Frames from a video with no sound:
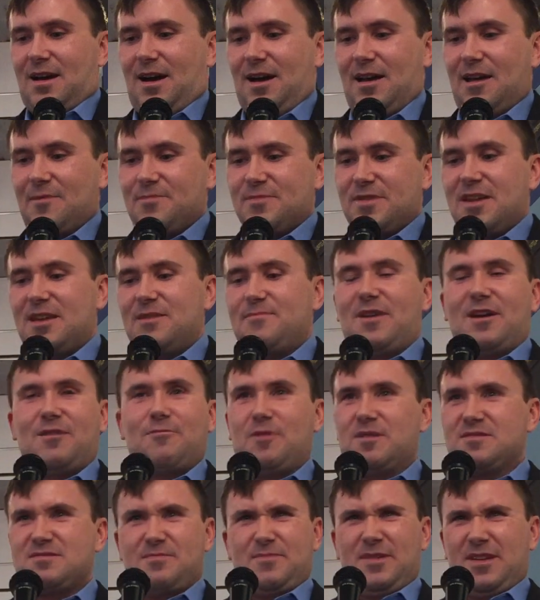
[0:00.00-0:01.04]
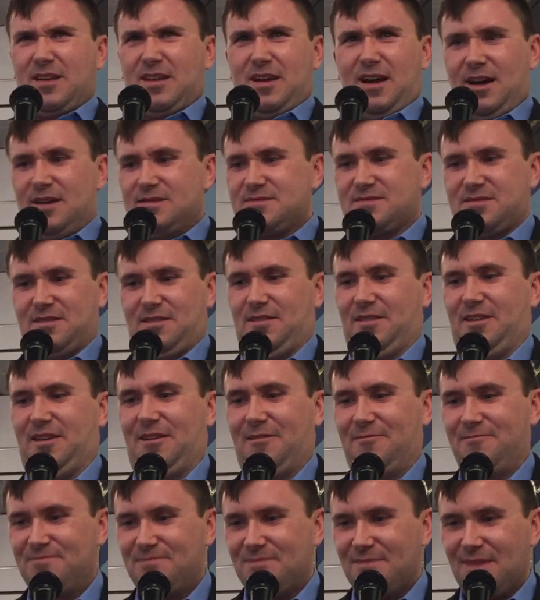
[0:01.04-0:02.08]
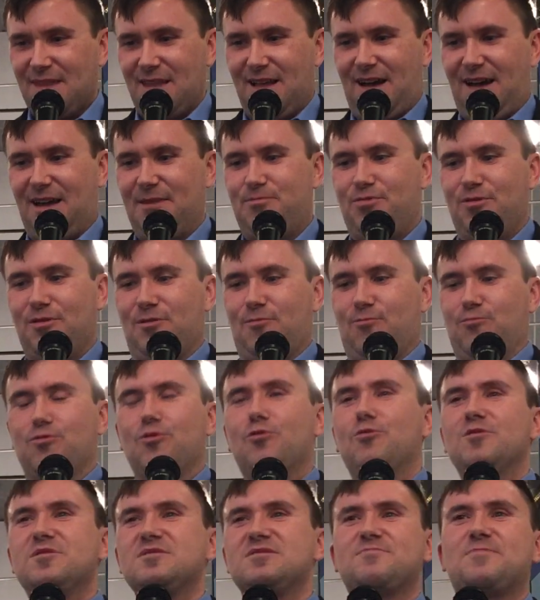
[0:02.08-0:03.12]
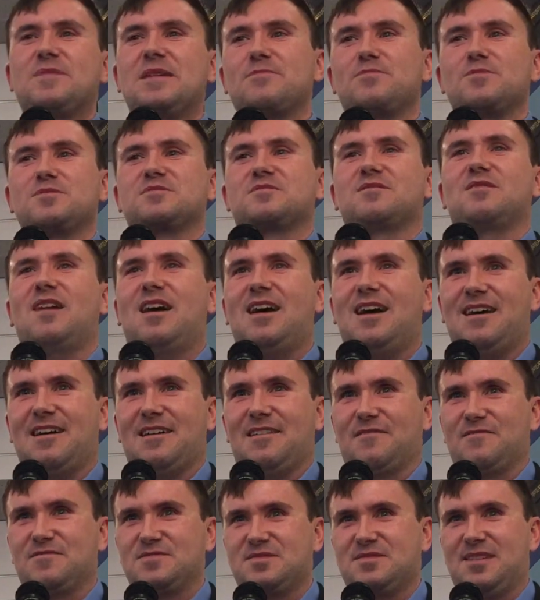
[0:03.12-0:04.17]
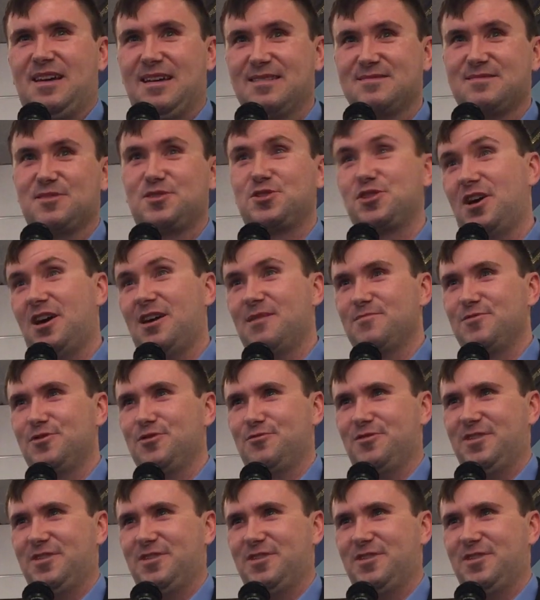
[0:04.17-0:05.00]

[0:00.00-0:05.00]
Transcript: I update my resume constantly. I put ruins people's lives as a job